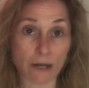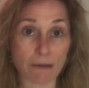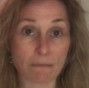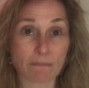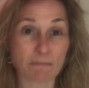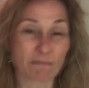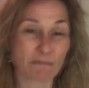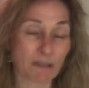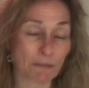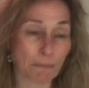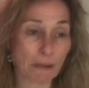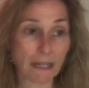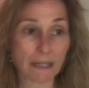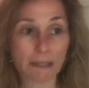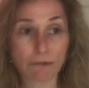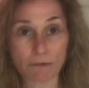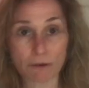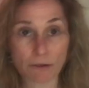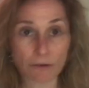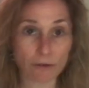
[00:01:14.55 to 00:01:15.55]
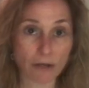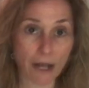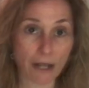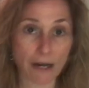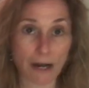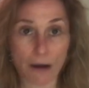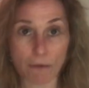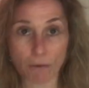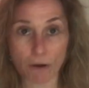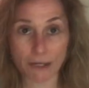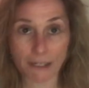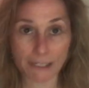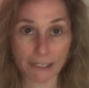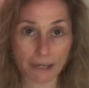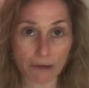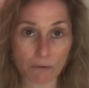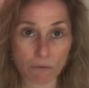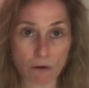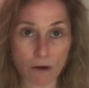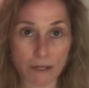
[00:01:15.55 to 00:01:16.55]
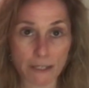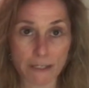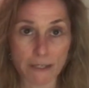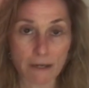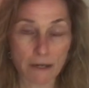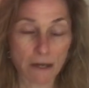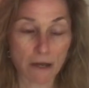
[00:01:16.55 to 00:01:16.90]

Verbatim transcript: I'm debating whether or not I want to get one.